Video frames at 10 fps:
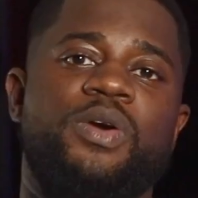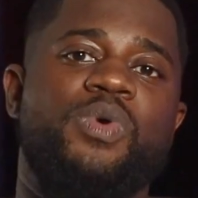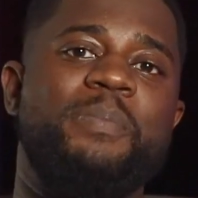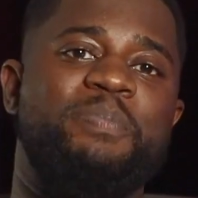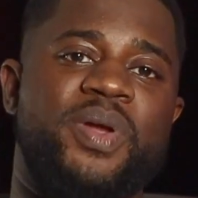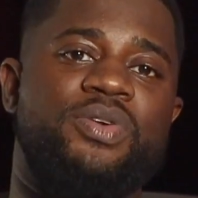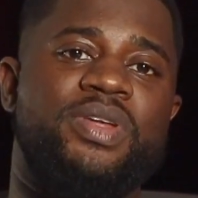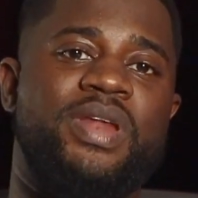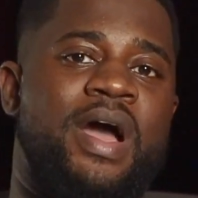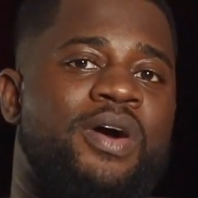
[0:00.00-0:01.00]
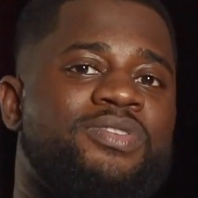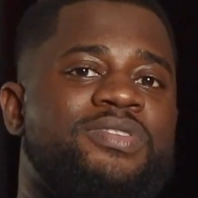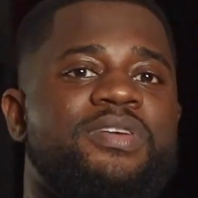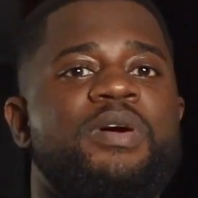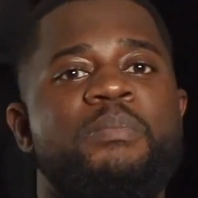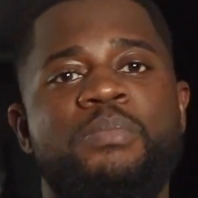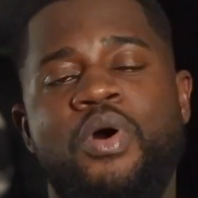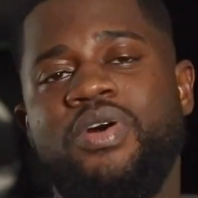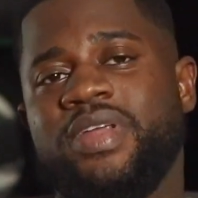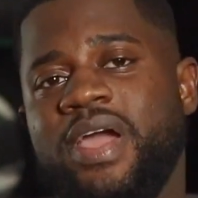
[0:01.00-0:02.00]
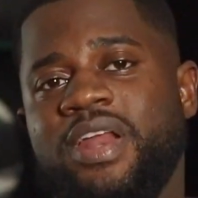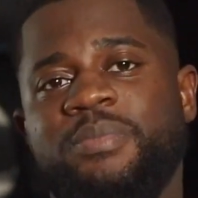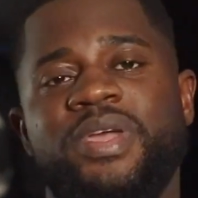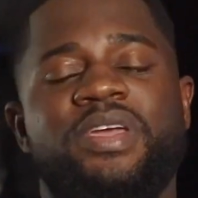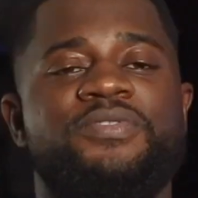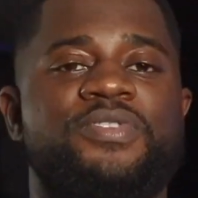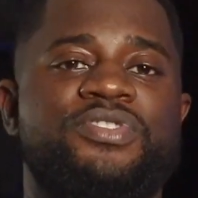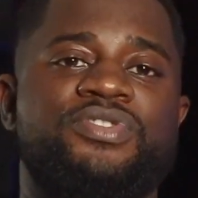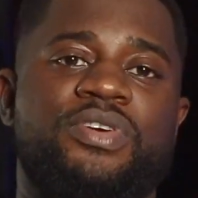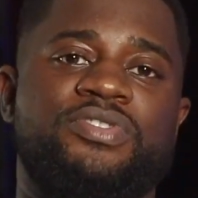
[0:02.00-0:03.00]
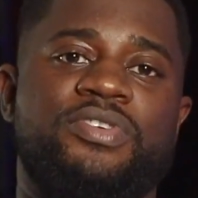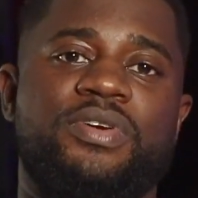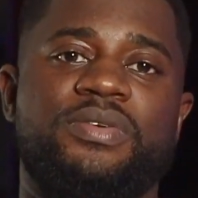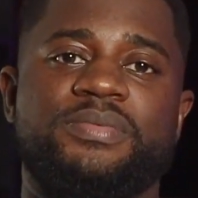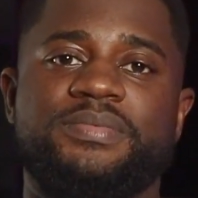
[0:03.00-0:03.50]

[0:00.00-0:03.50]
when building out more dynamic infrastructure.